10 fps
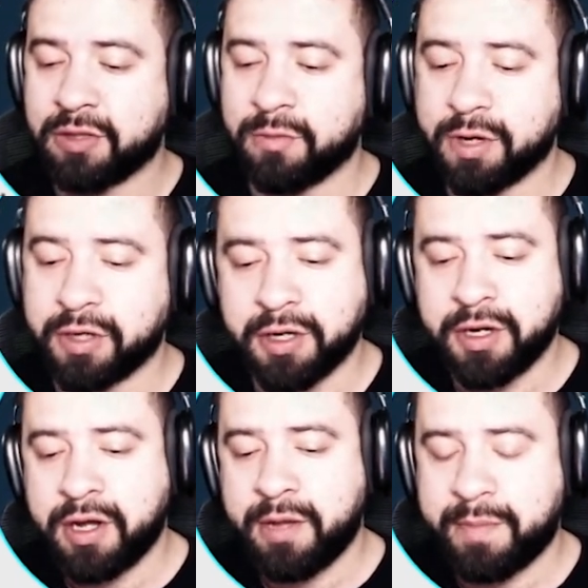work,
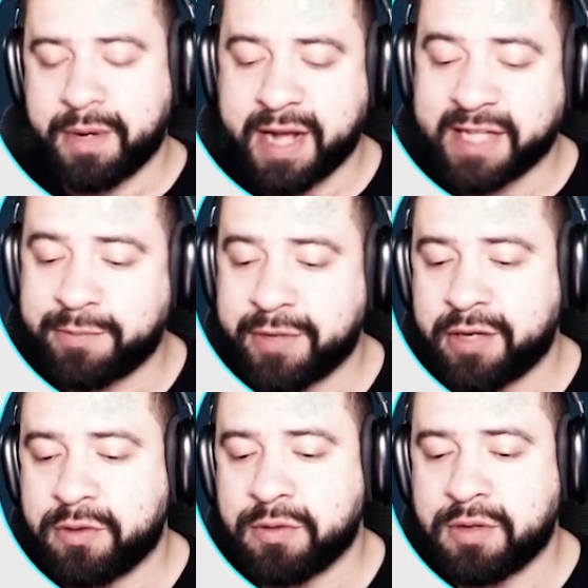but that's
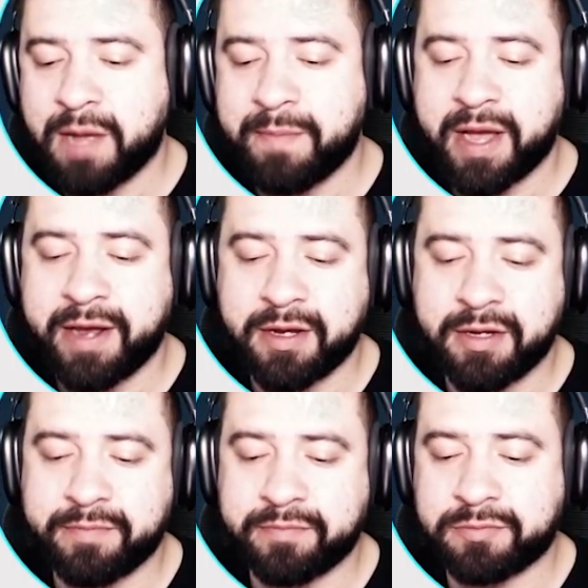pretty cool.
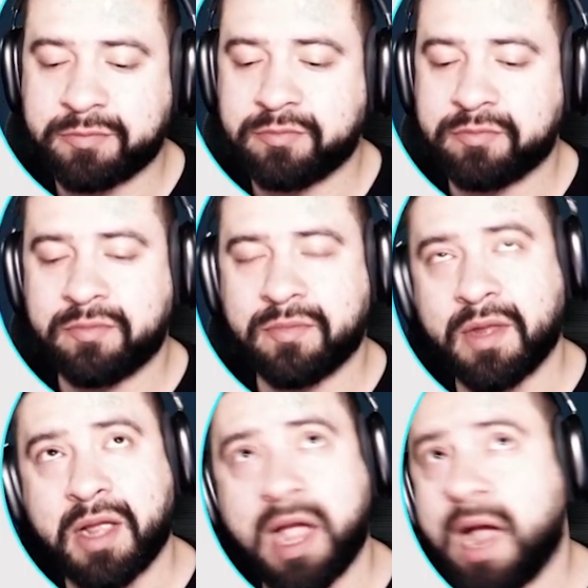
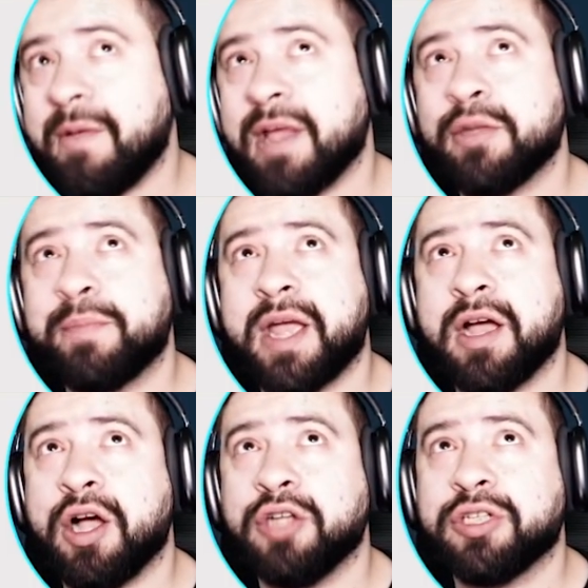I'd rather pay
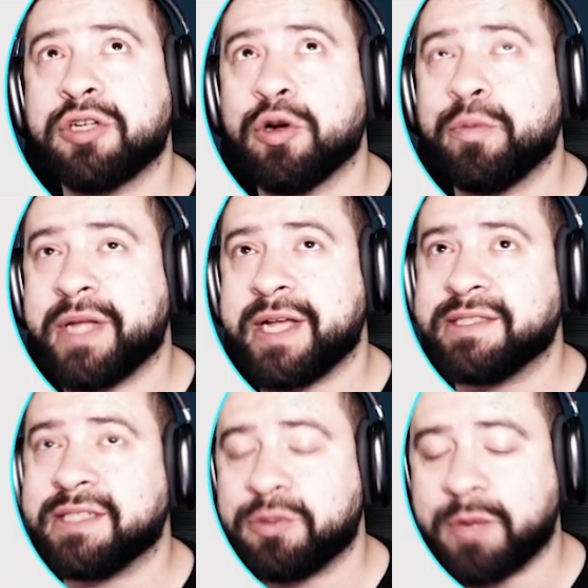100 gold
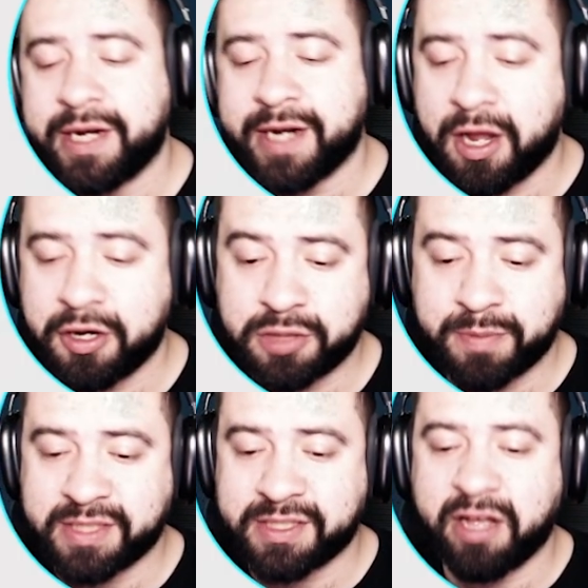planes than $20
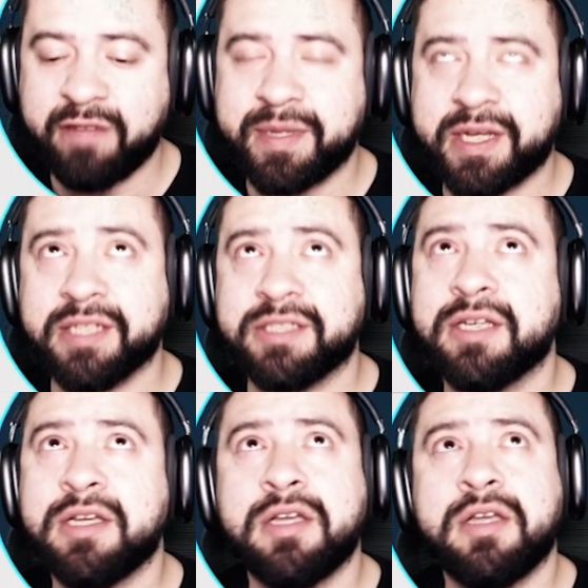myself, because
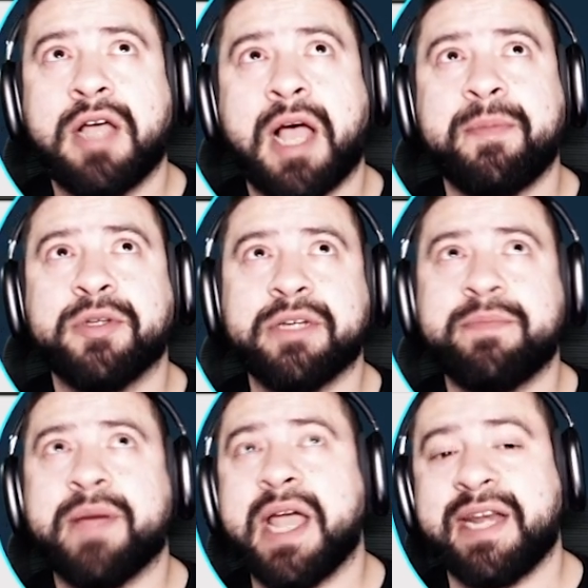I'm usually
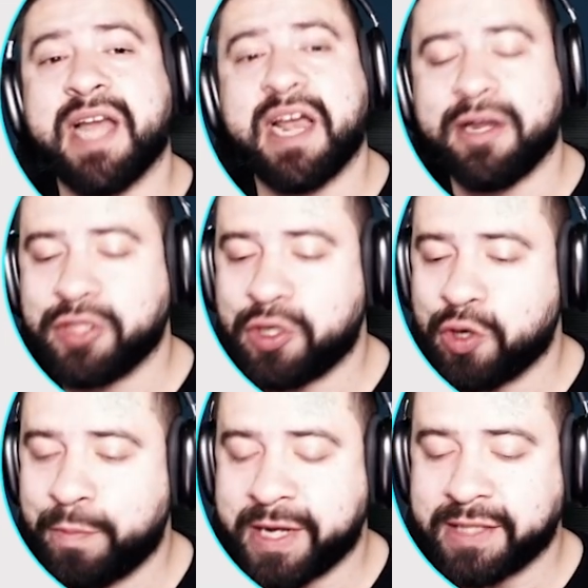buying 900
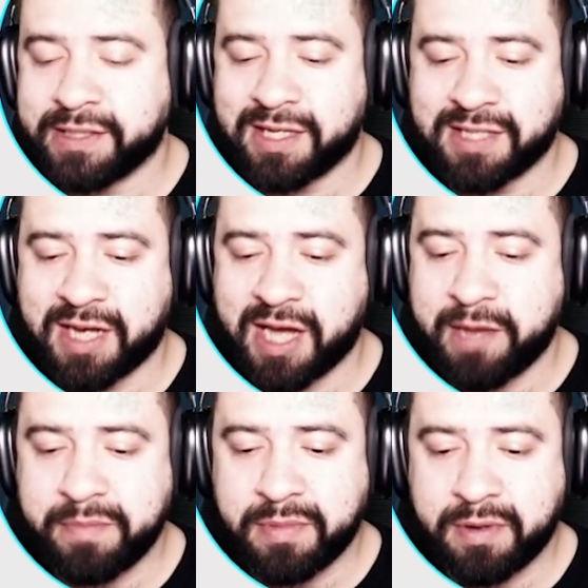gold planes at a
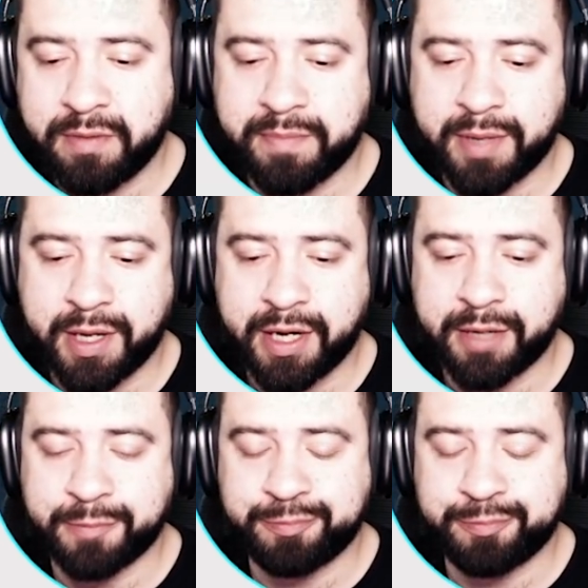time. But